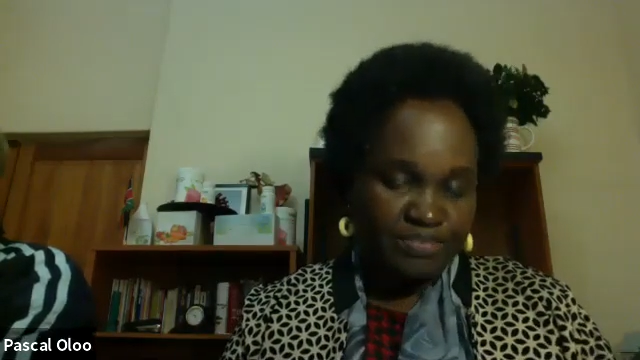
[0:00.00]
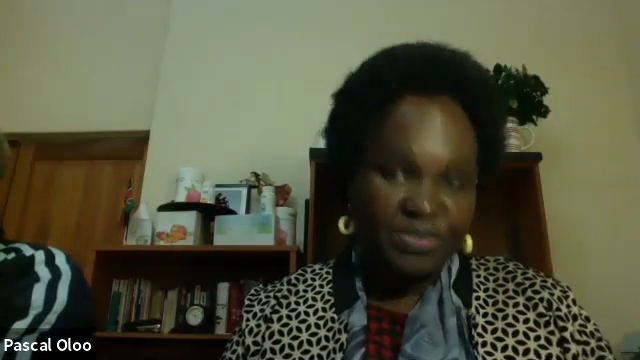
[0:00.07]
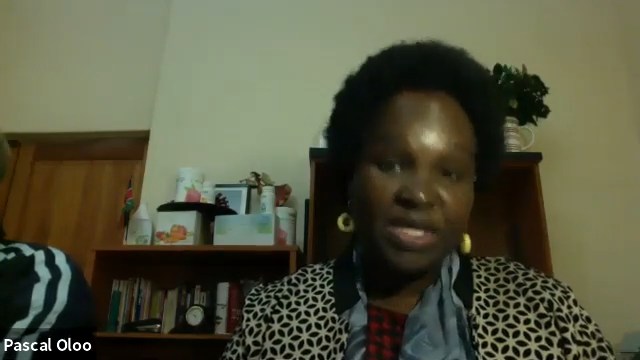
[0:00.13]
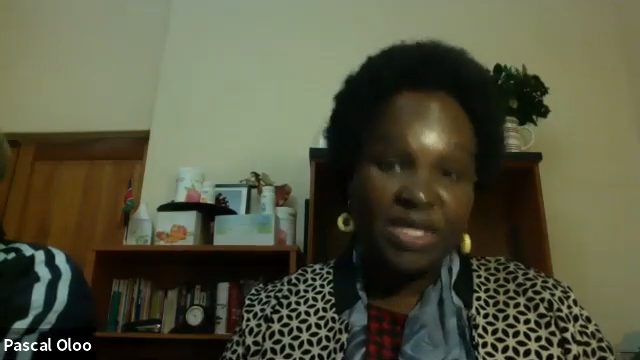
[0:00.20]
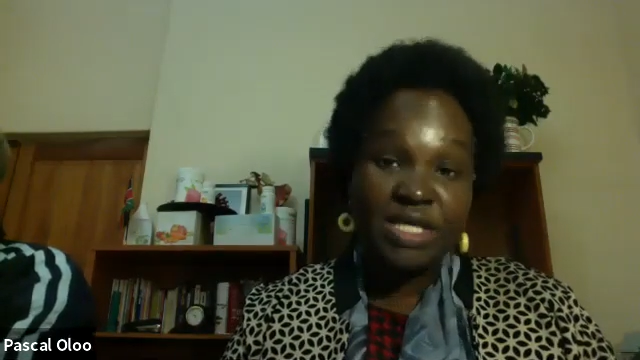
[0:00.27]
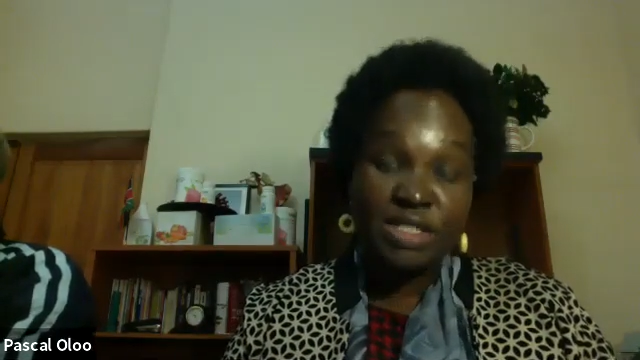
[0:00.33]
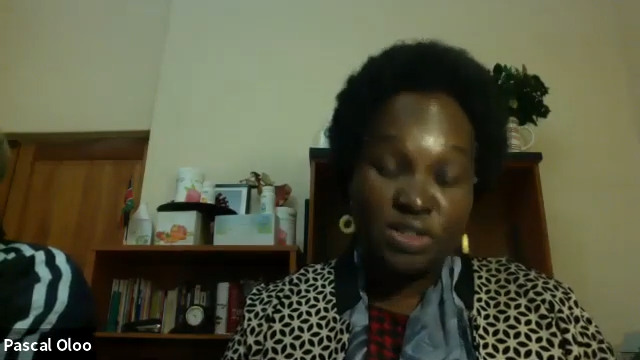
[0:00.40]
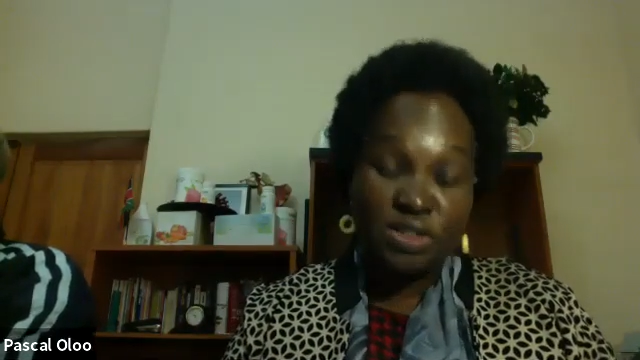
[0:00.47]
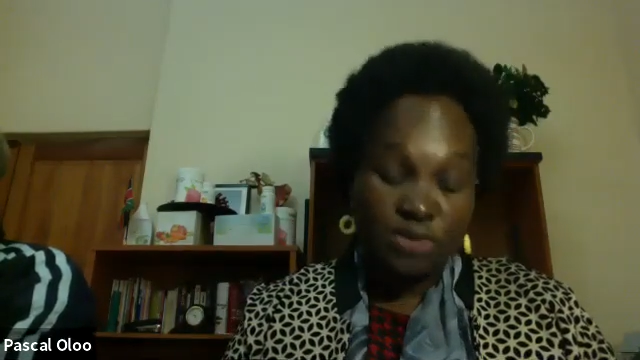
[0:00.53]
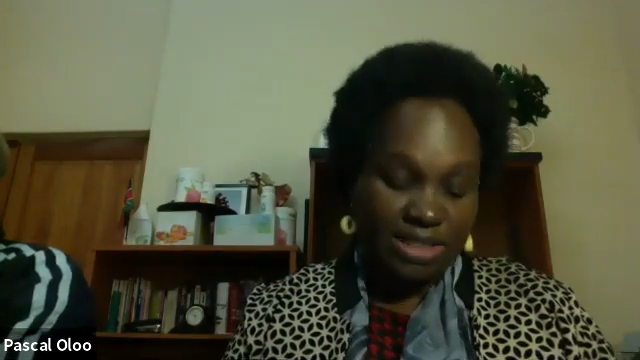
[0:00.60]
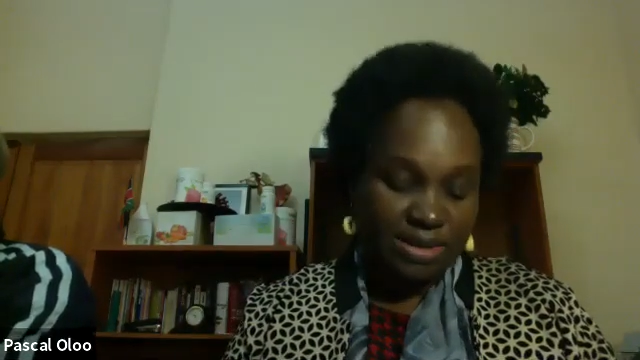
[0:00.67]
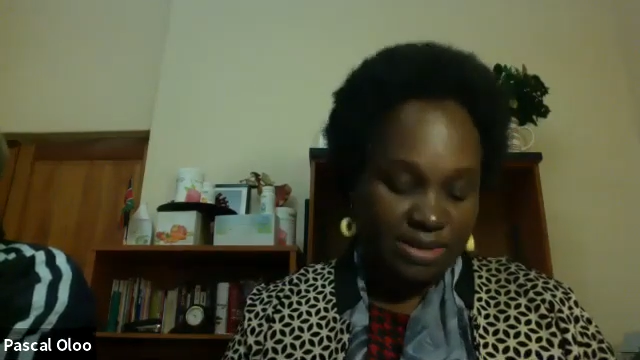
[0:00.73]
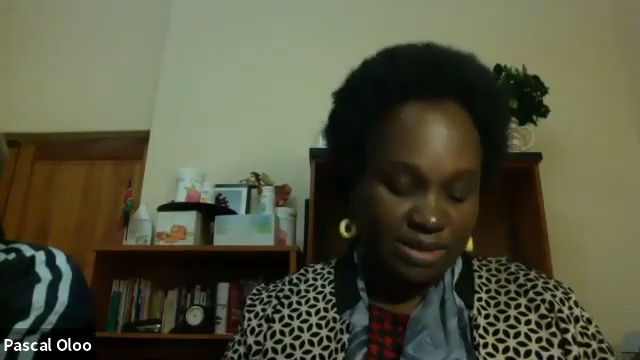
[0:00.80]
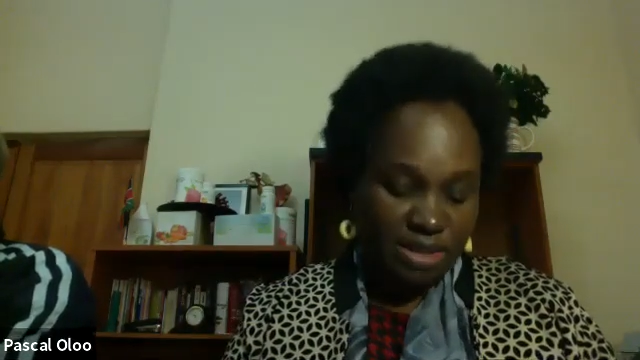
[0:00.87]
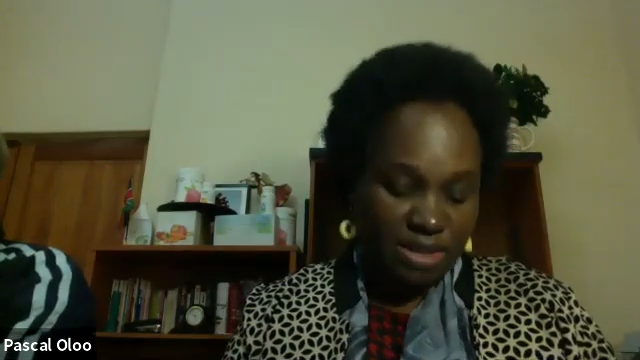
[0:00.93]

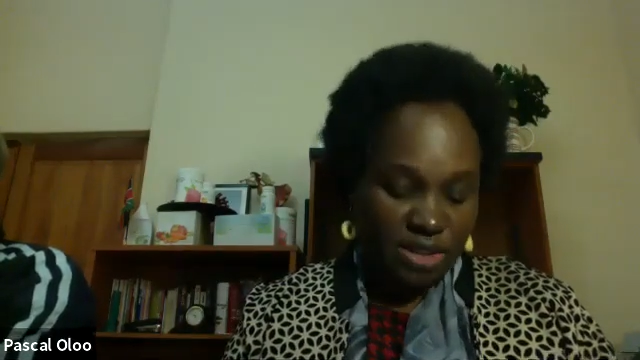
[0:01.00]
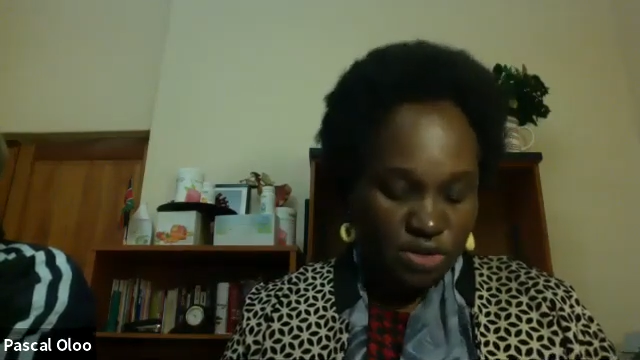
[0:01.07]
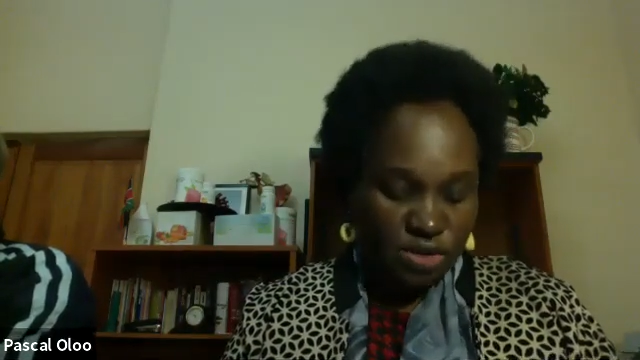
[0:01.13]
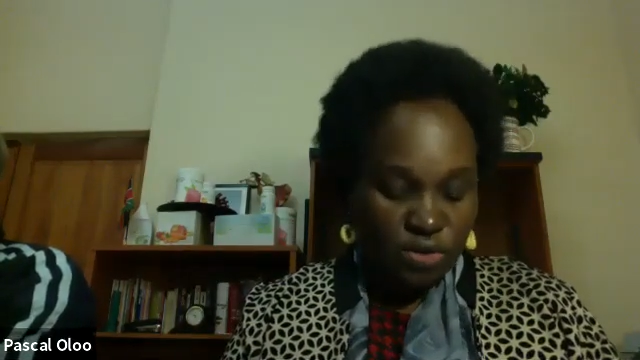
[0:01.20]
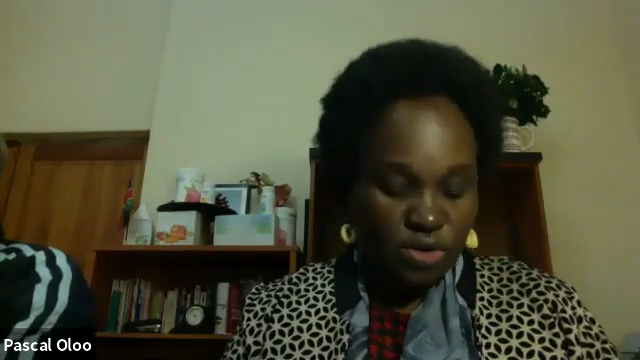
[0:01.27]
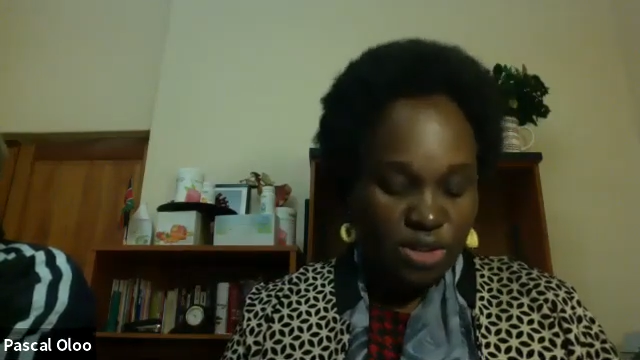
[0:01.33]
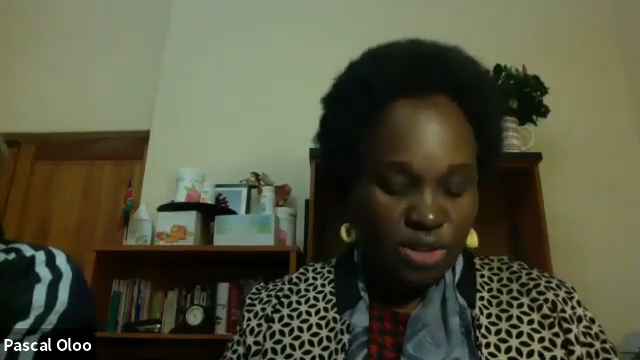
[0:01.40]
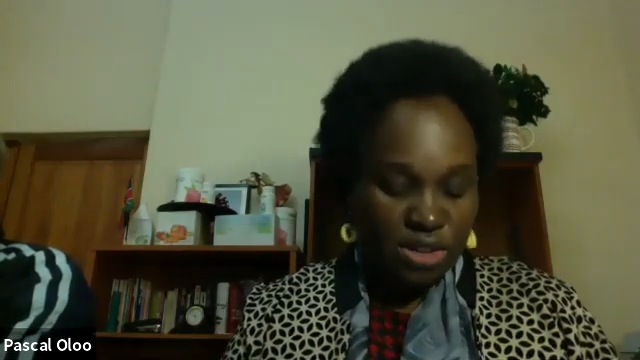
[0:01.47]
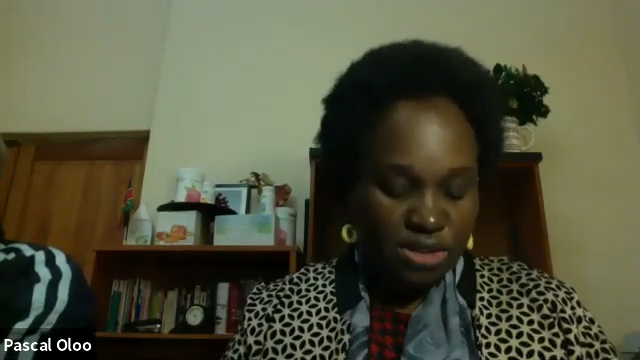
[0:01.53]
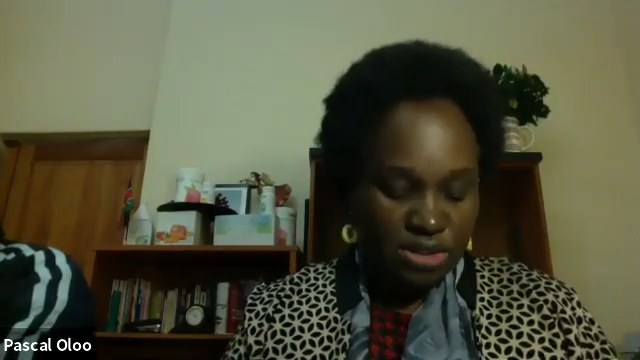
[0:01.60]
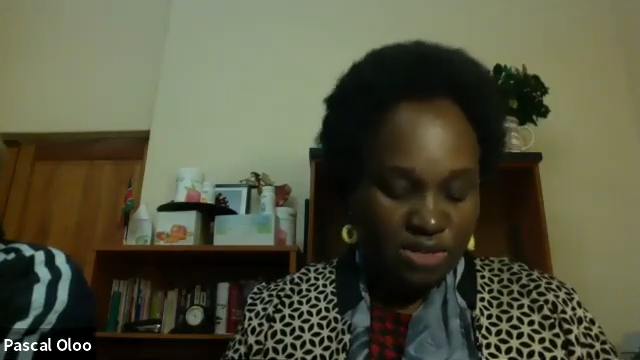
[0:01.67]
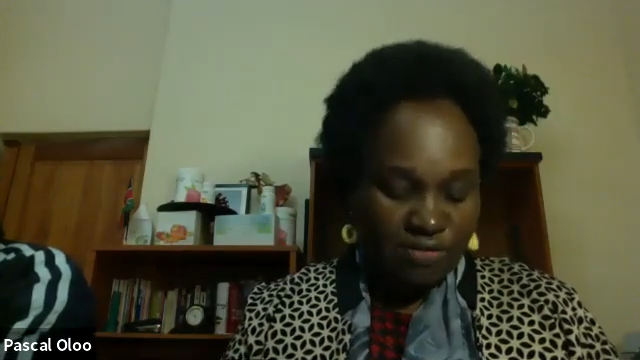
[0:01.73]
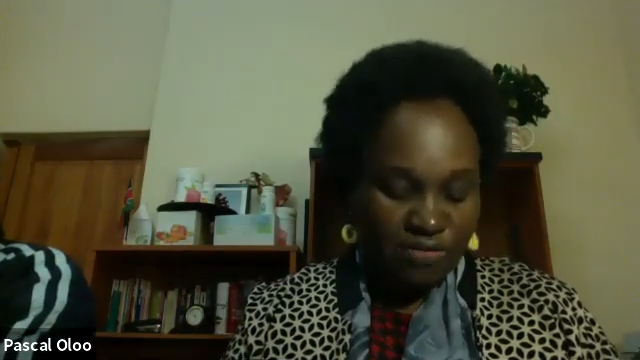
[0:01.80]
insulin. So the